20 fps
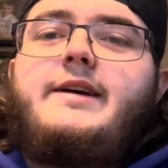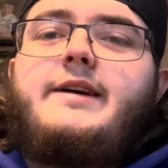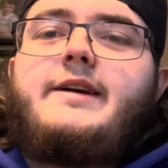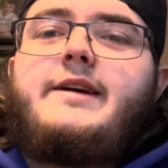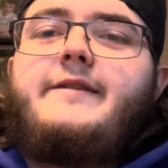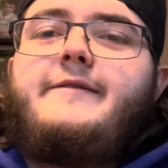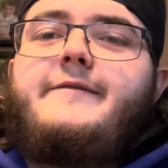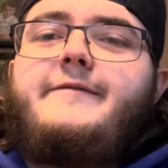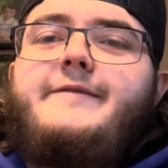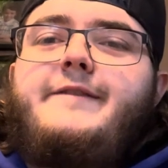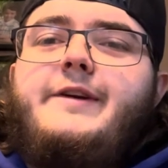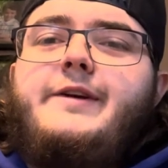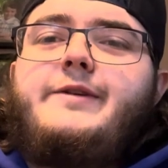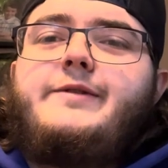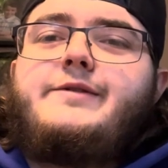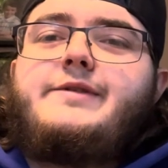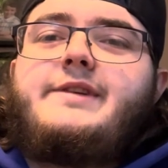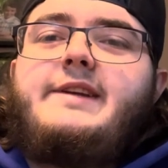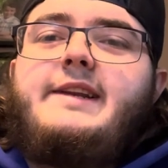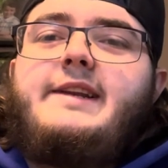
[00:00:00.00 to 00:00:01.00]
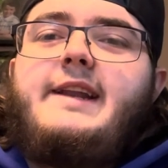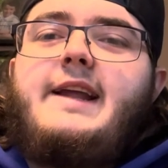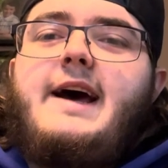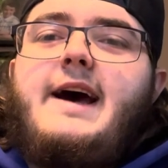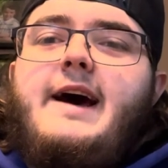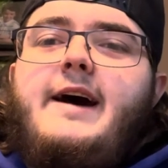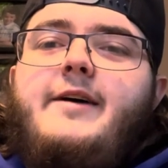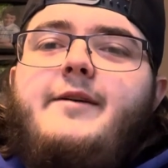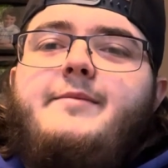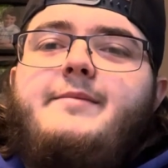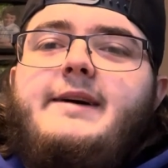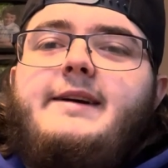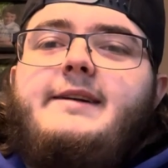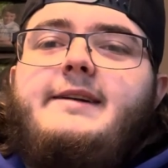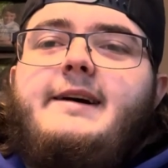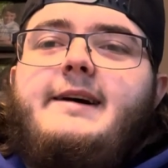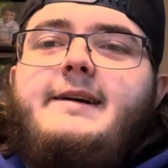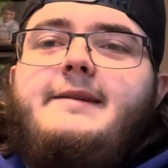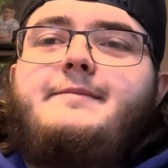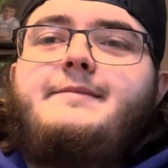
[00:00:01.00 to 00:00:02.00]
confused now, but
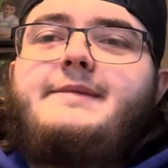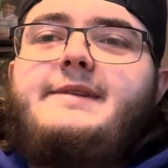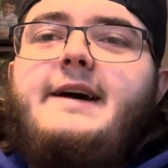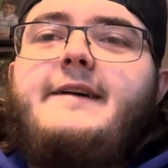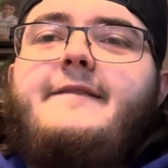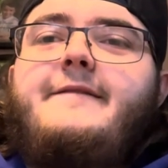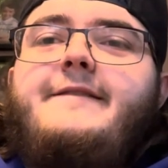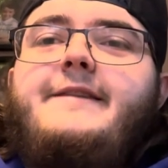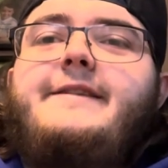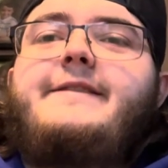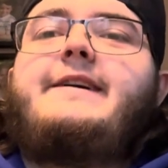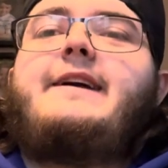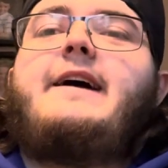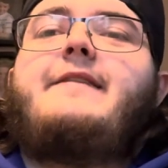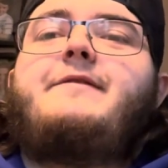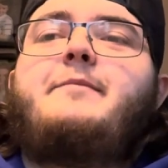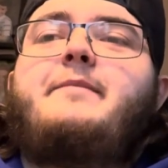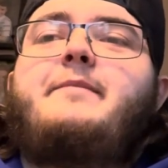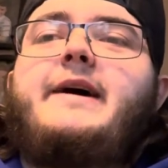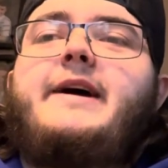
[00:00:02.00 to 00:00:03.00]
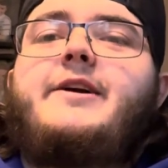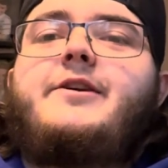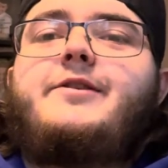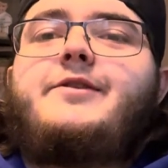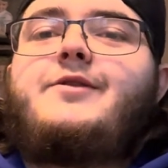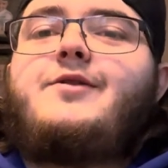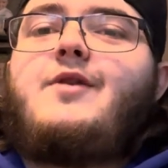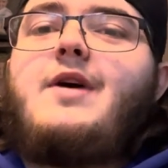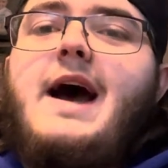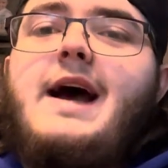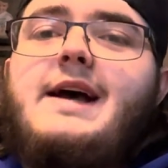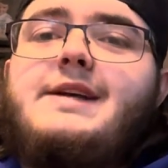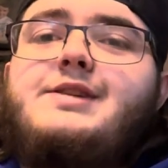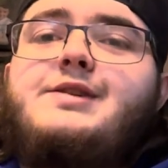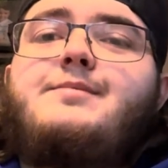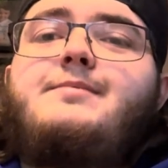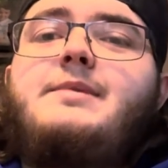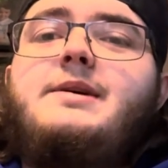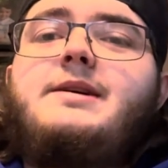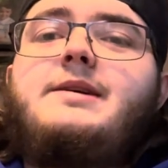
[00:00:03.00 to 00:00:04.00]
I definitely have a better
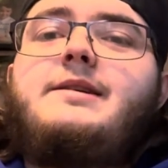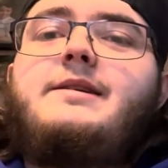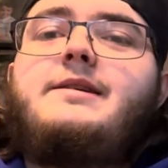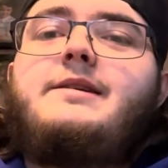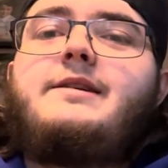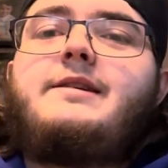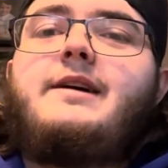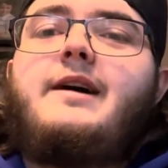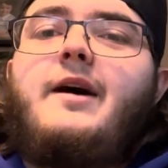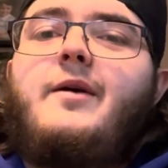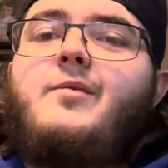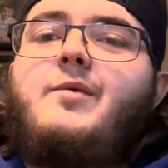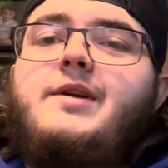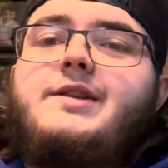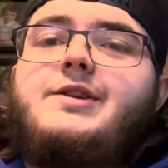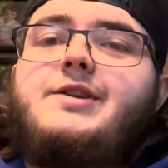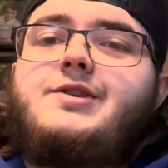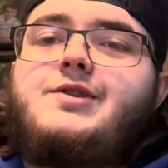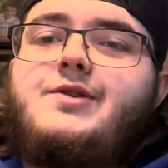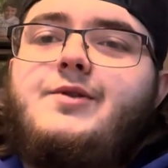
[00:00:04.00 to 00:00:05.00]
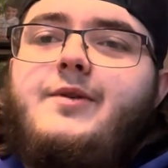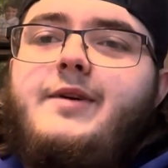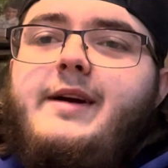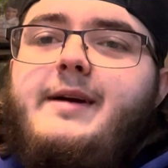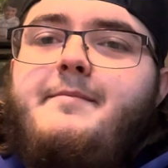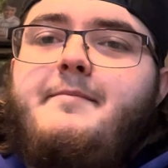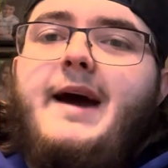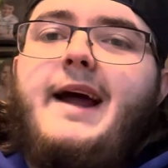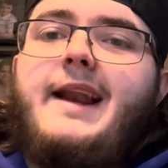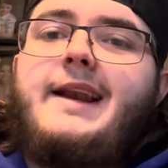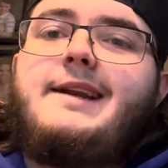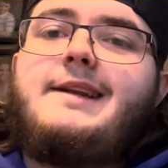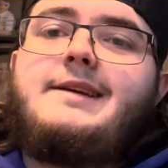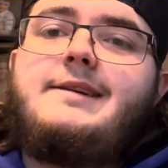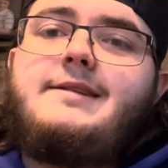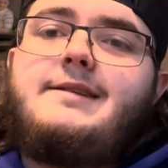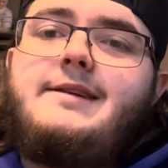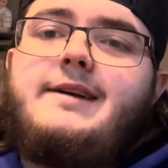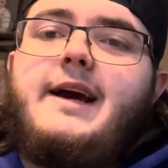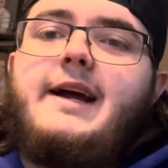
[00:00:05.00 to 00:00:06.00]
grasp on what the story meant
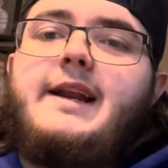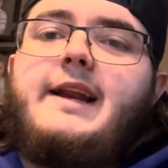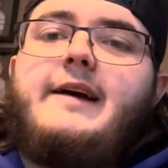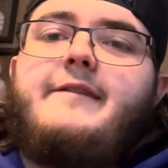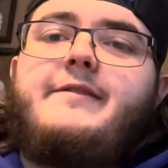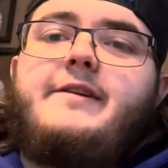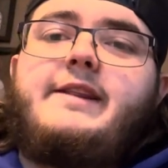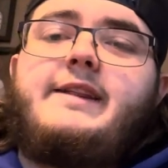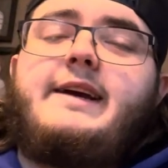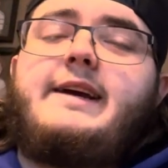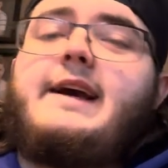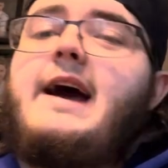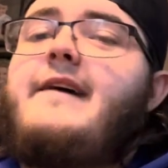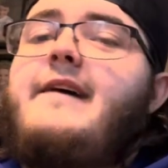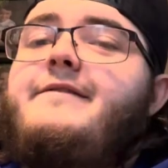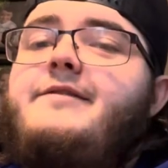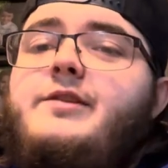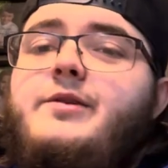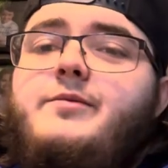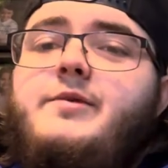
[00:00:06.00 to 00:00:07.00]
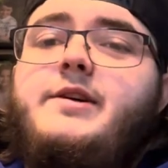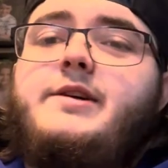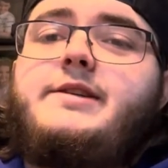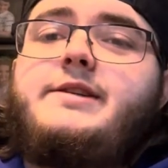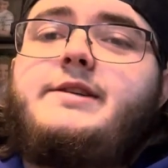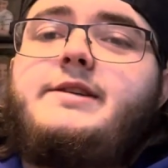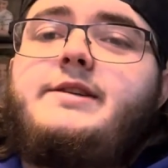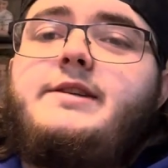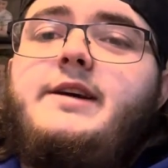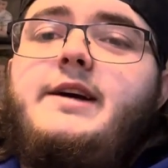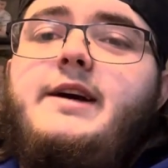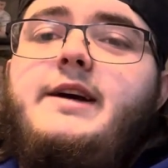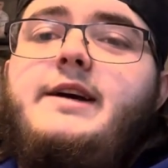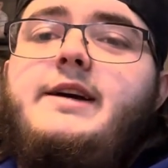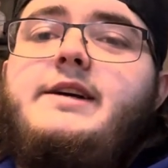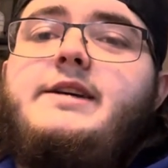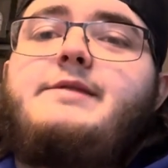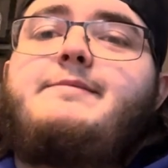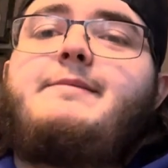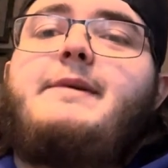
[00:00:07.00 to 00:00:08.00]
and everything afterwards,
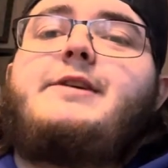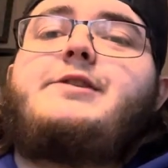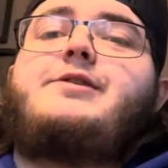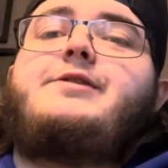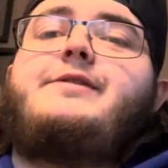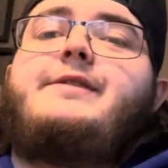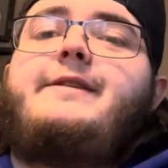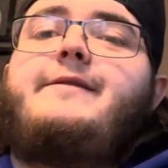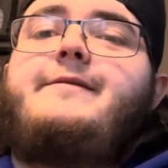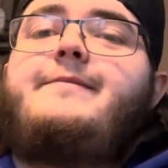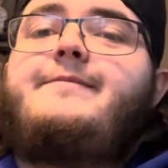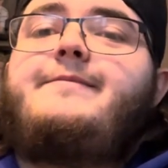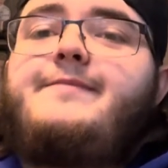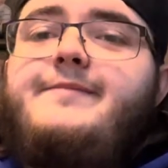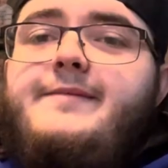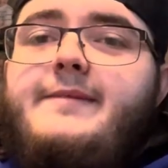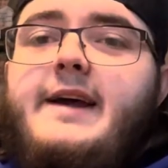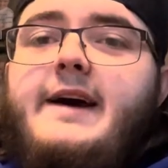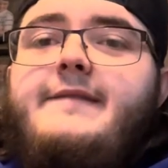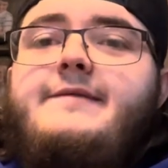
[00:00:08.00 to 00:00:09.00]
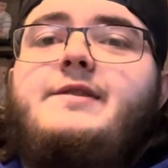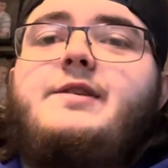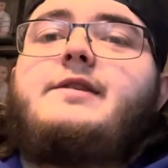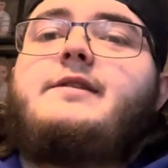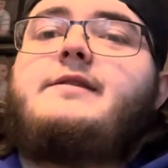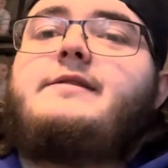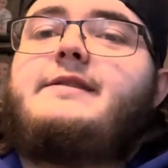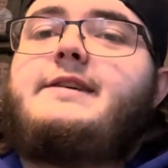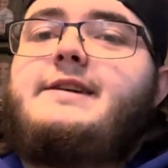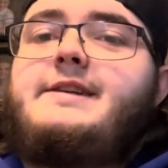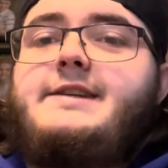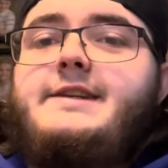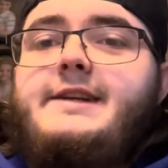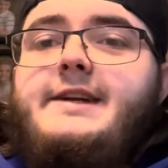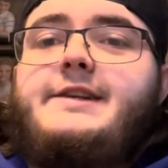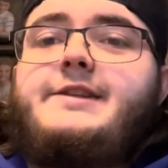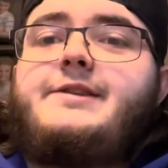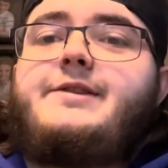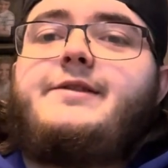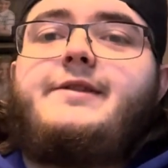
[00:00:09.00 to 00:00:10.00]
especially after
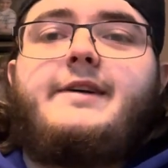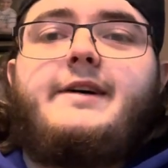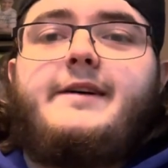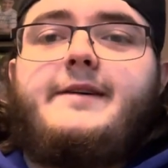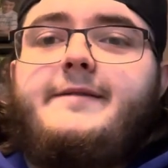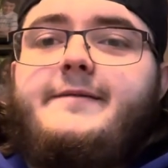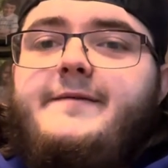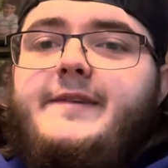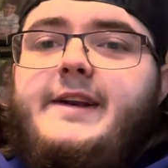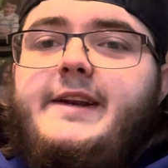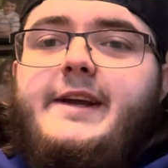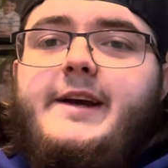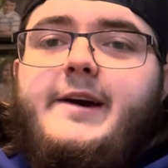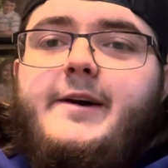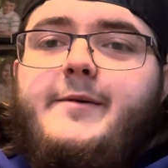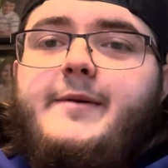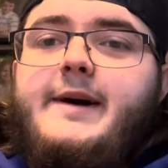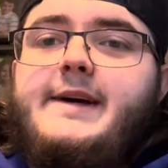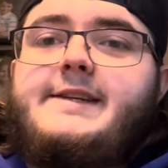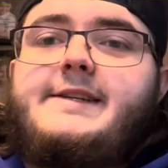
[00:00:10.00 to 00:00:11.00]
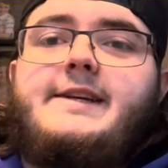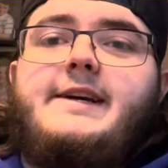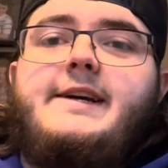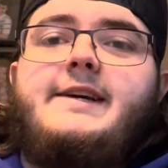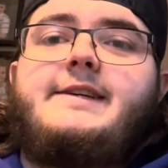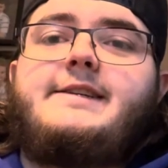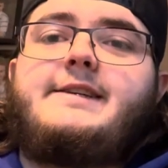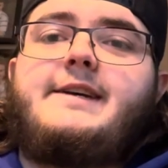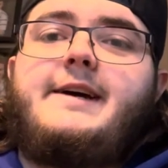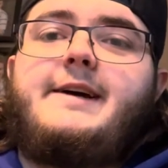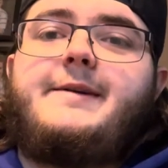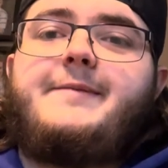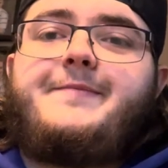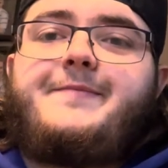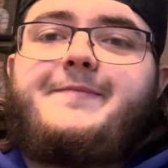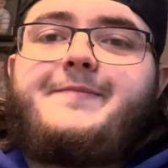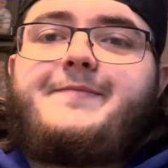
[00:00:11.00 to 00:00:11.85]
listening to the video essays and